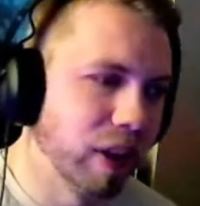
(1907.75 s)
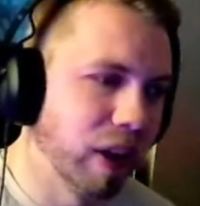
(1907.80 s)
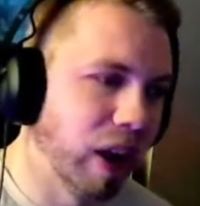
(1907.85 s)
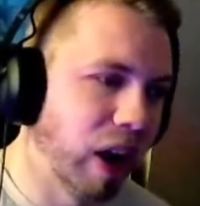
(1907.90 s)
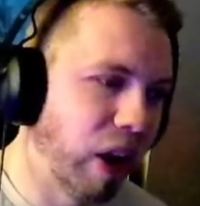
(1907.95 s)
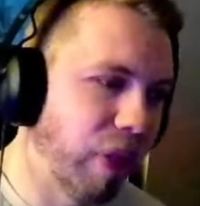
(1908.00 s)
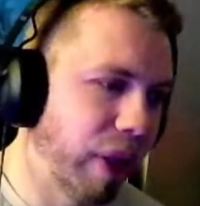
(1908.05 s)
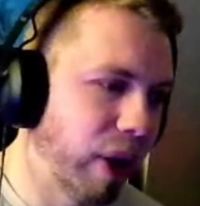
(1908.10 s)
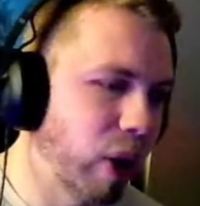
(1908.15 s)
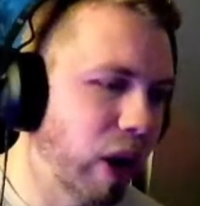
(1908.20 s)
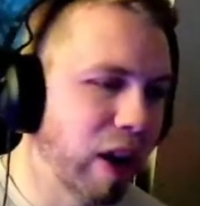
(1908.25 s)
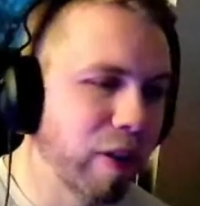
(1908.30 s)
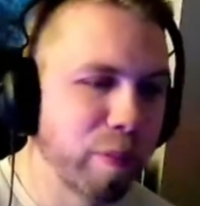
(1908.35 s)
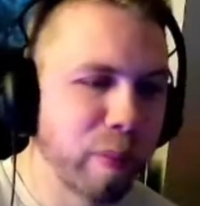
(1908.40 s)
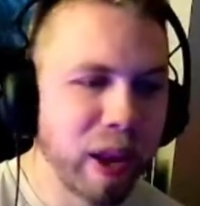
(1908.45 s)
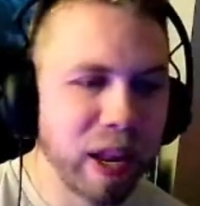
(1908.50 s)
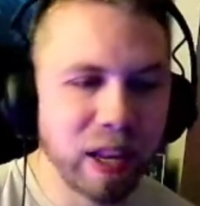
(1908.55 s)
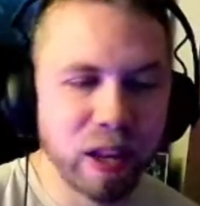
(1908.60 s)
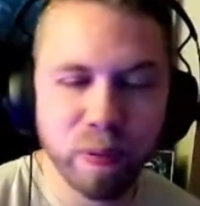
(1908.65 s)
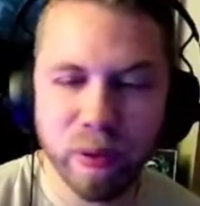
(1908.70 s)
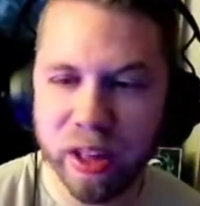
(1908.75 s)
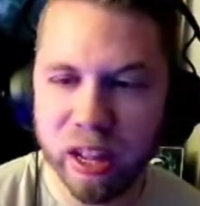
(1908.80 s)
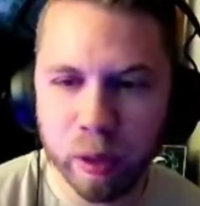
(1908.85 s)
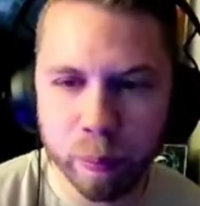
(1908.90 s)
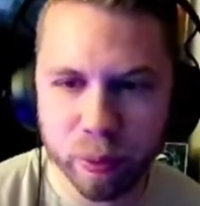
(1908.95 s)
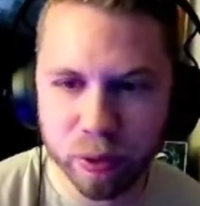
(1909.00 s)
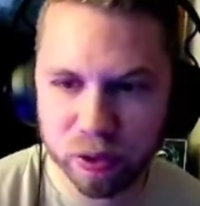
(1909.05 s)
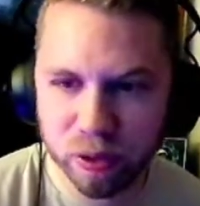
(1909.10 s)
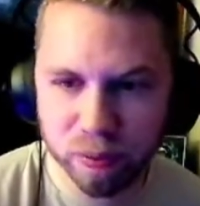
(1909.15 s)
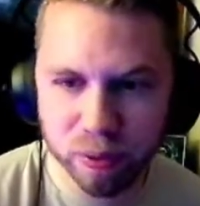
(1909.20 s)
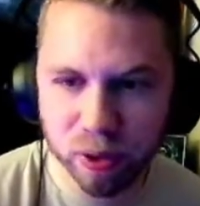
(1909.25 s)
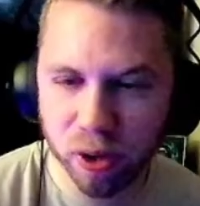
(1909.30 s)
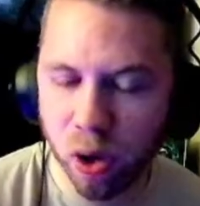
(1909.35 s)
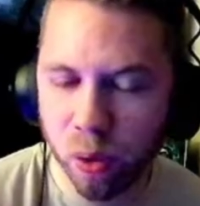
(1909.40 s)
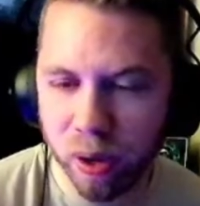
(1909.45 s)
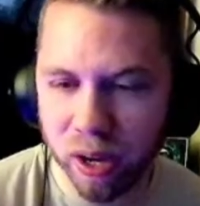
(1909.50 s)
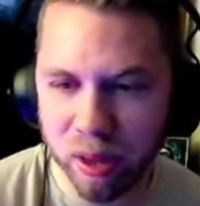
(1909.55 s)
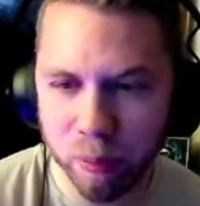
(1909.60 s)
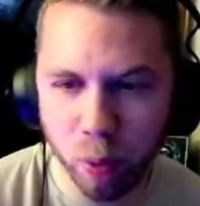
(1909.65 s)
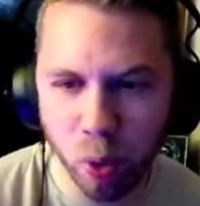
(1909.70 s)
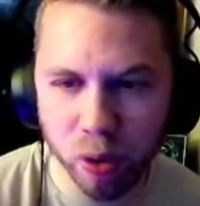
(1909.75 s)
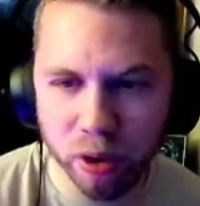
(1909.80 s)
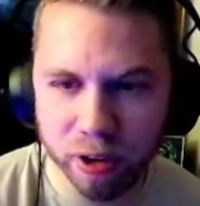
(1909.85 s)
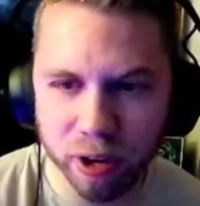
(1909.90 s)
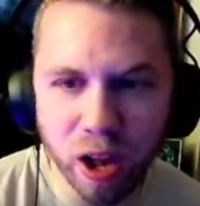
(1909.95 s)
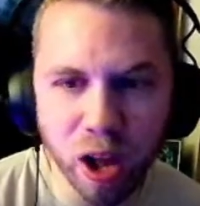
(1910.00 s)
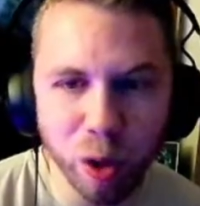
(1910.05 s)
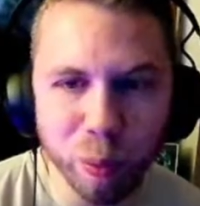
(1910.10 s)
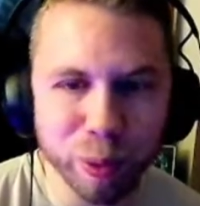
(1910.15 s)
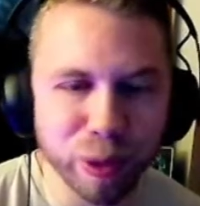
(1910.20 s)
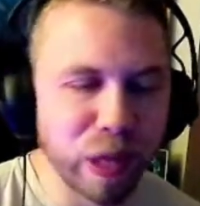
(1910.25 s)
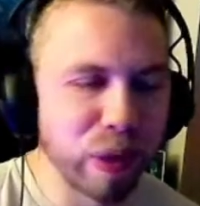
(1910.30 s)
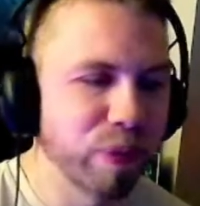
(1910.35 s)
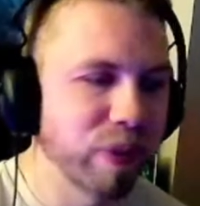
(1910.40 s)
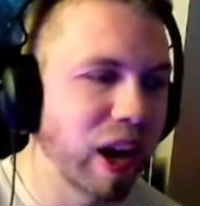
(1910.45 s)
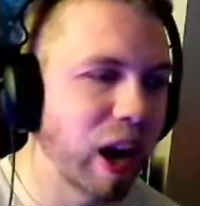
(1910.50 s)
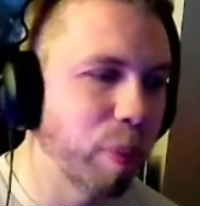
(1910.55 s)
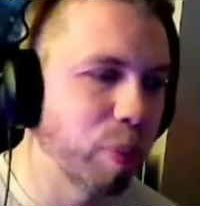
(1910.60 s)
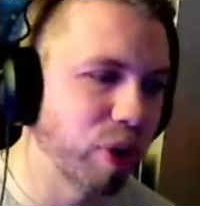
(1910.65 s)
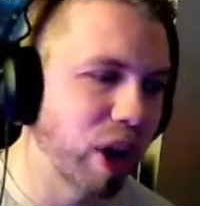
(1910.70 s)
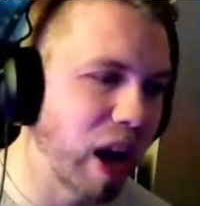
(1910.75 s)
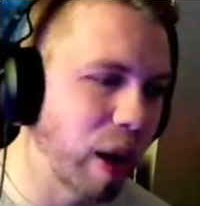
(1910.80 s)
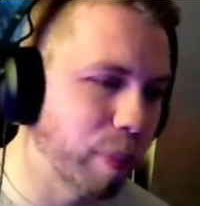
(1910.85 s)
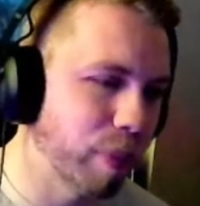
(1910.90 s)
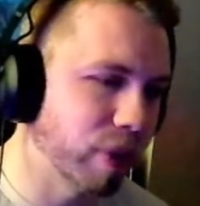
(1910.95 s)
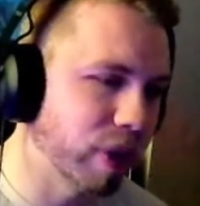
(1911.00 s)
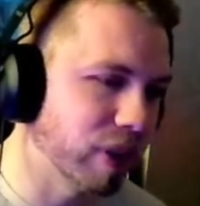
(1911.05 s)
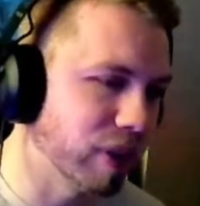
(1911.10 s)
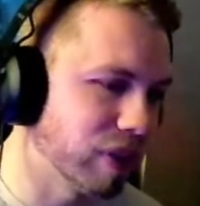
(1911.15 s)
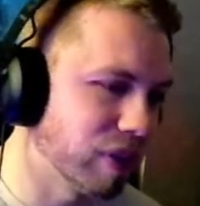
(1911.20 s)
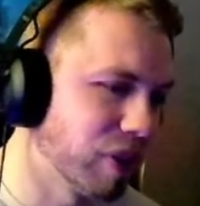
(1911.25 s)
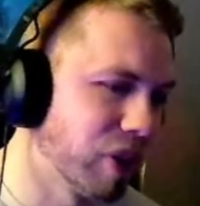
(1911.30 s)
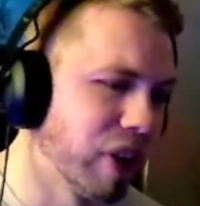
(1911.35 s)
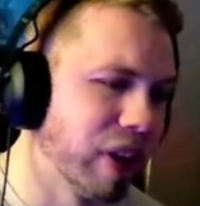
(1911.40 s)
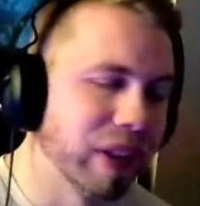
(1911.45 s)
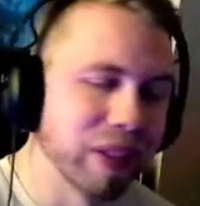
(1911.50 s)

Uh, they don't have many developers of their own anymore at all, but they've got properties.